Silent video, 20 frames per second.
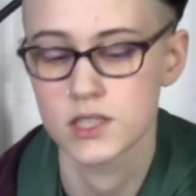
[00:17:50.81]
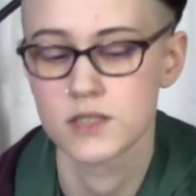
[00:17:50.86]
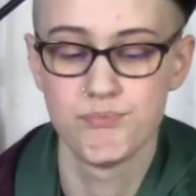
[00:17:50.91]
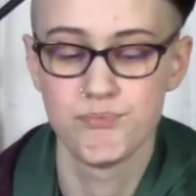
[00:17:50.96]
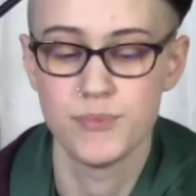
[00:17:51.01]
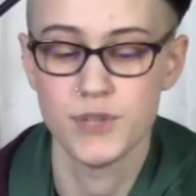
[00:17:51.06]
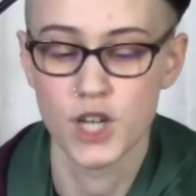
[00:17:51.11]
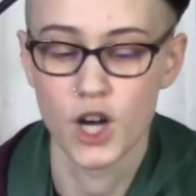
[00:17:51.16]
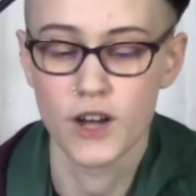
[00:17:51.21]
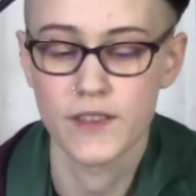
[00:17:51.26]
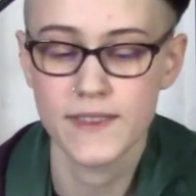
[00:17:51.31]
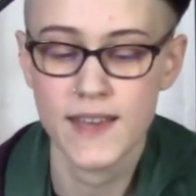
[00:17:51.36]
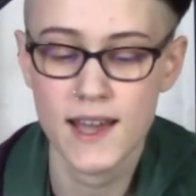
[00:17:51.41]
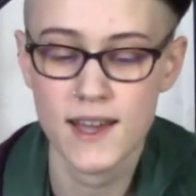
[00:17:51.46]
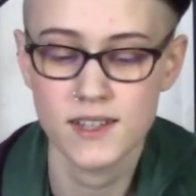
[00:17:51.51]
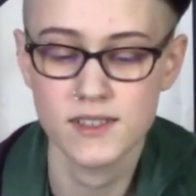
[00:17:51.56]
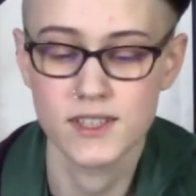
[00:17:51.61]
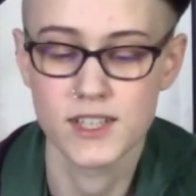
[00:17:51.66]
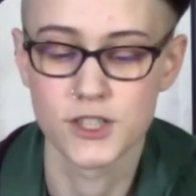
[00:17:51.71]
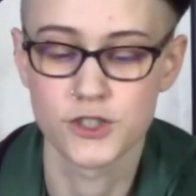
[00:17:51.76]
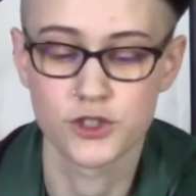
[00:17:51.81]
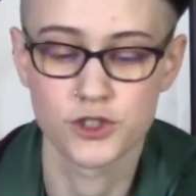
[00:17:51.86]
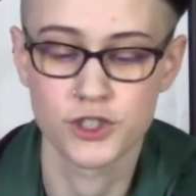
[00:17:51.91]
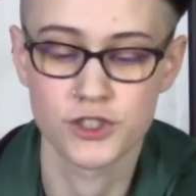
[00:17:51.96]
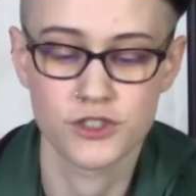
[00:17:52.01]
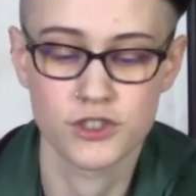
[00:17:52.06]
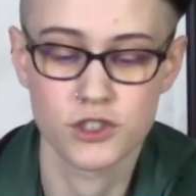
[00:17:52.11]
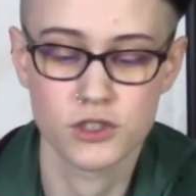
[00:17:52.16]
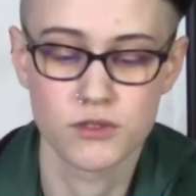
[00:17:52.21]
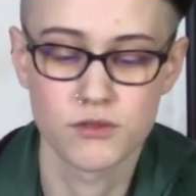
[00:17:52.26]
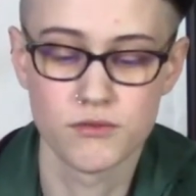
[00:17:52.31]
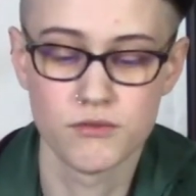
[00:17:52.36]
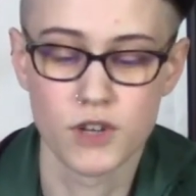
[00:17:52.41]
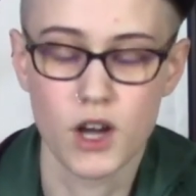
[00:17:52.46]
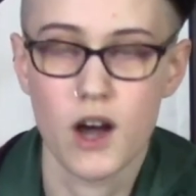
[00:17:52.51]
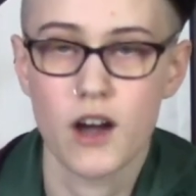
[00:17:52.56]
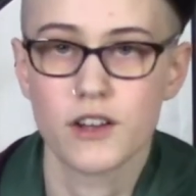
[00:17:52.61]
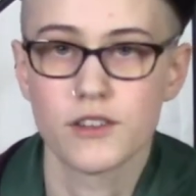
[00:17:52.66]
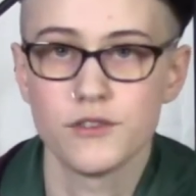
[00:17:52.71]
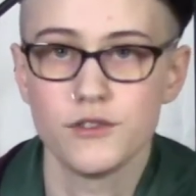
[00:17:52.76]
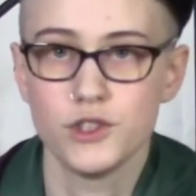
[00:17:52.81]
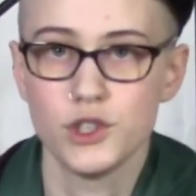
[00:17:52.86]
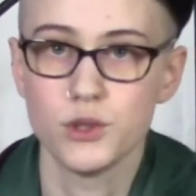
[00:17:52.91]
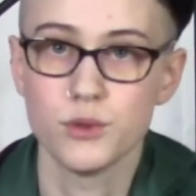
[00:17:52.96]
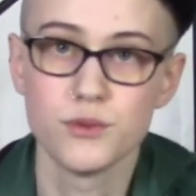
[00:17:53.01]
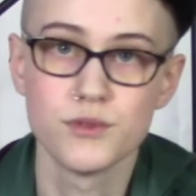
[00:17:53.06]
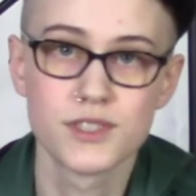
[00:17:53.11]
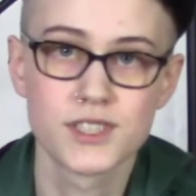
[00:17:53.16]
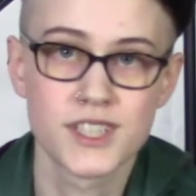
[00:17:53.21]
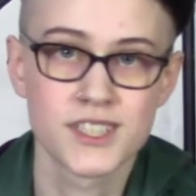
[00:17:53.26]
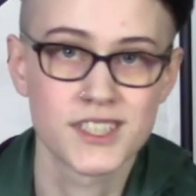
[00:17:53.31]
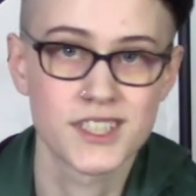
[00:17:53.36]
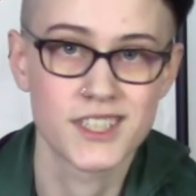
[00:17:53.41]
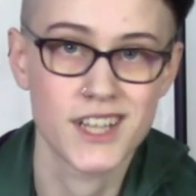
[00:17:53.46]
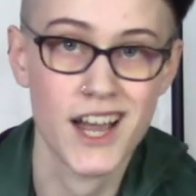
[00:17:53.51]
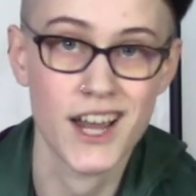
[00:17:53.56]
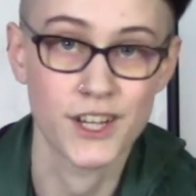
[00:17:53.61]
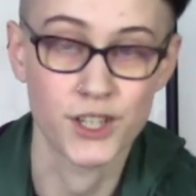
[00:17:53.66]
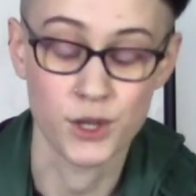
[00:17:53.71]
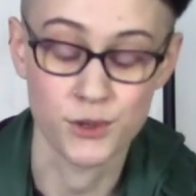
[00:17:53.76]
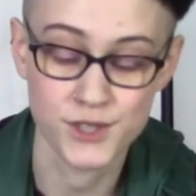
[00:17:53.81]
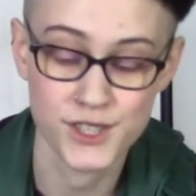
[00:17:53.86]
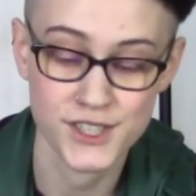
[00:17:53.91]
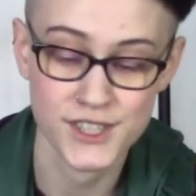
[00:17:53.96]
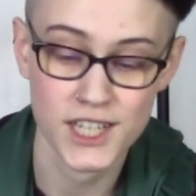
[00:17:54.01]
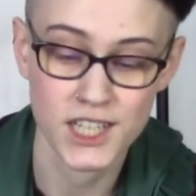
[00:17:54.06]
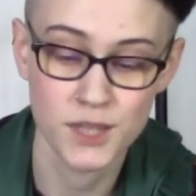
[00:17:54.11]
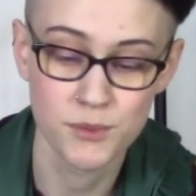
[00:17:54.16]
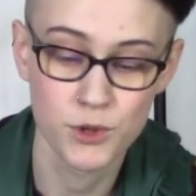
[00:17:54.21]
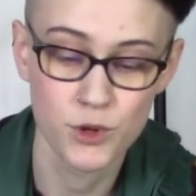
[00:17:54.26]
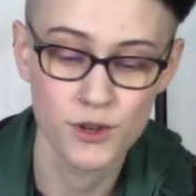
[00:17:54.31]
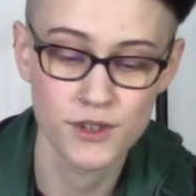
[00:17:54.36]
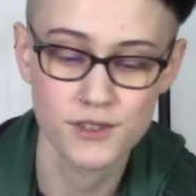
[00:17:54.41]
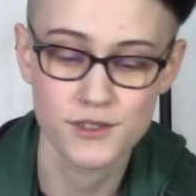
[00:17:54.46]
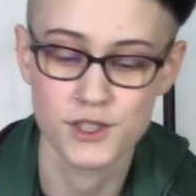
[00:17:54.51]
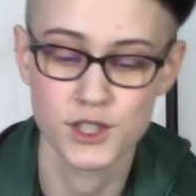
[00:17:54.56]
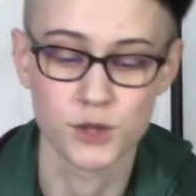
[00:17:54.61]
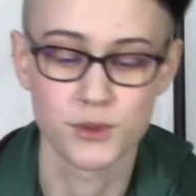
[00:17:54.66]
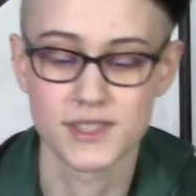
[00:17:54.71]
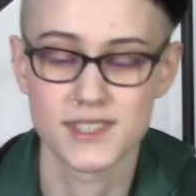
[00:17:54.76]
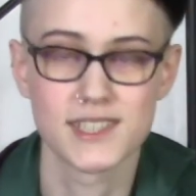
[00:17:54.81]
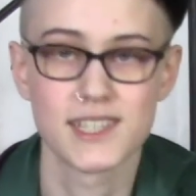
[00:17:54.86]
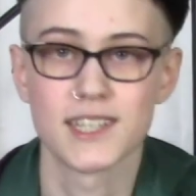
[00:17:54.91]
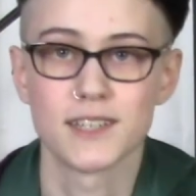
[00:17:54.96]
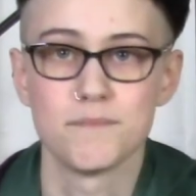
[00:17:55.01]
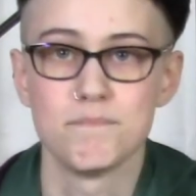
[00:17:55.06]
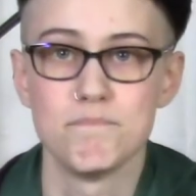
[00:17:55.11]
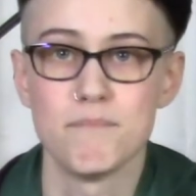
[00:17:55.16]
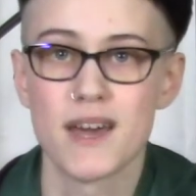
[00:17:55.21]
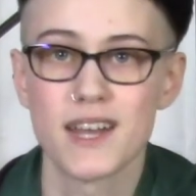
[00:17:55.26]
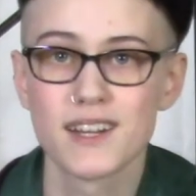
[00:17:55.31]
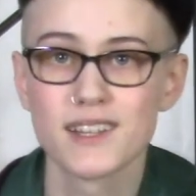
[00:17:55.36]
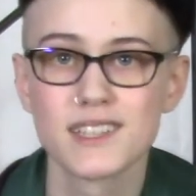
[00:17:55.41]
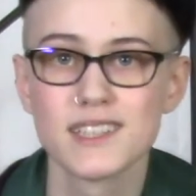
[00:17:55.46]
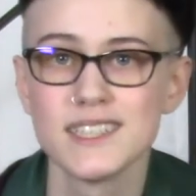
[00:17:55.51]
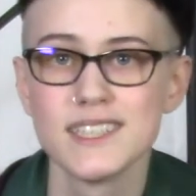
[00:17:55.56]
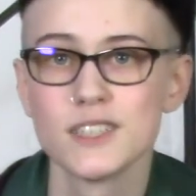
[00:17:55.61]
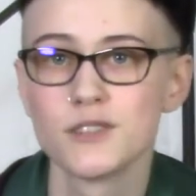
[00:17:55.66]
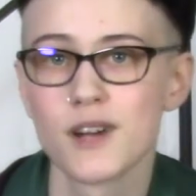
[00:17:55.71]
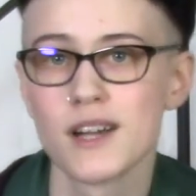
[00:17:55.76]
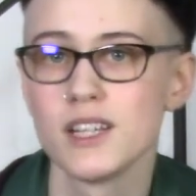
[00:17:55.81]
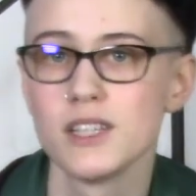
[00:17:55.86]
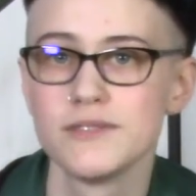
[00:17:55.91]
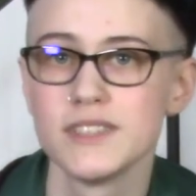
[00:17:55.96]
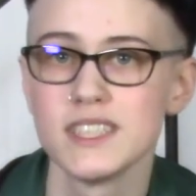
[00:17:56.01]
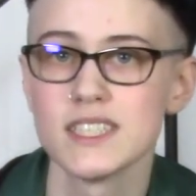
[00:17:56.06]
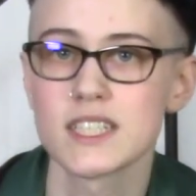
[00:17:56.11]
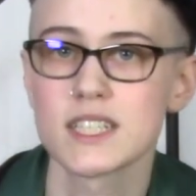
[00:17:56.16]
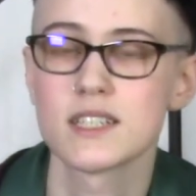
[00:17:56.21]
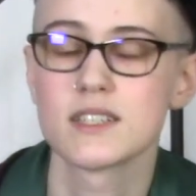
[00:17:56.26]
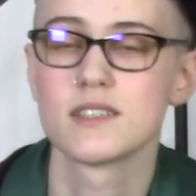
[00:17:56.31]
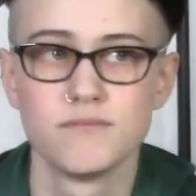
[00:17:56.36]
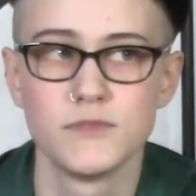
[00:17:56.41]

Beyond that, it's just not used as a diagnosis anymore, so it's like medically irrelevant.